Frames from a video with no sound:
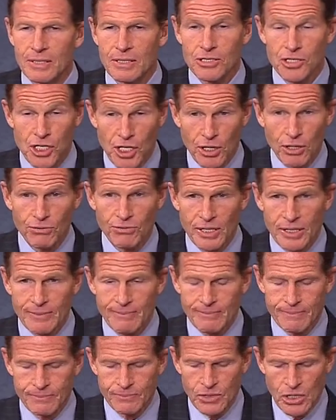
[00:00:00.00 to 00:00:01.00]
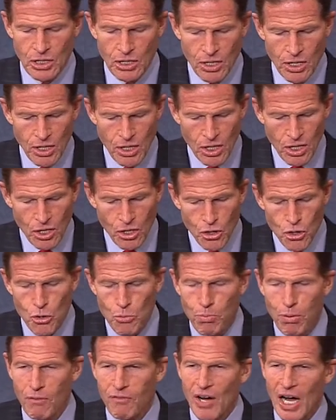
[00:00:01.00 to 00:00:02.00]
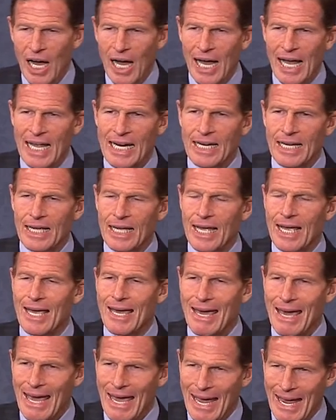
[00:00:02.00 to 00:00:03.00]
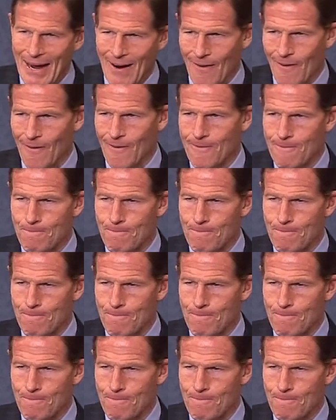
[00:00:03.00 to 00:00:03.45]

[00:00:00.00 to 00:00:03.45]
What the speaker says: children who provide care